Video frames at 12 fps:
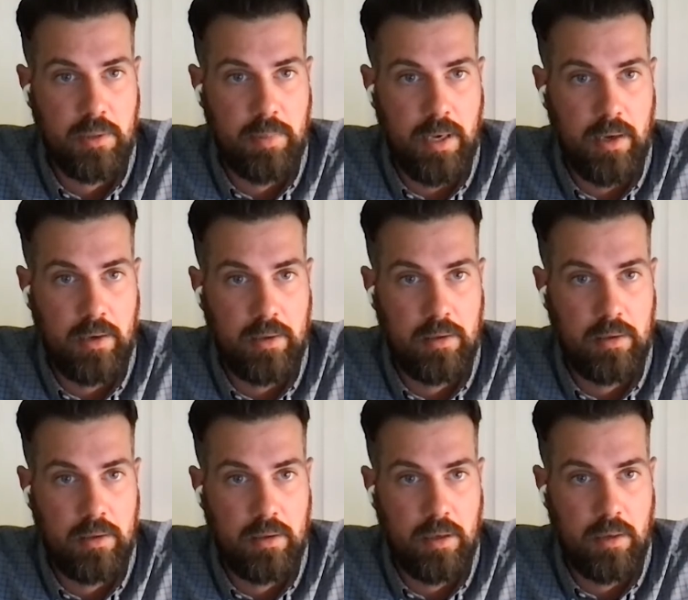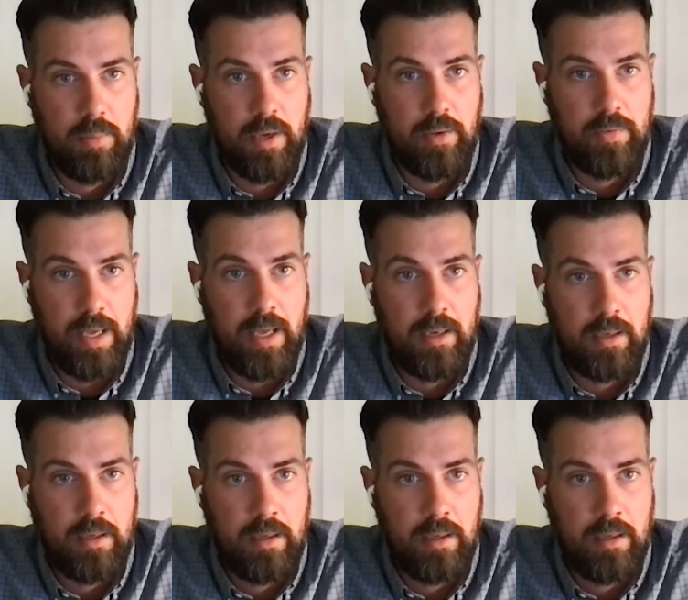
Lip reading: about that.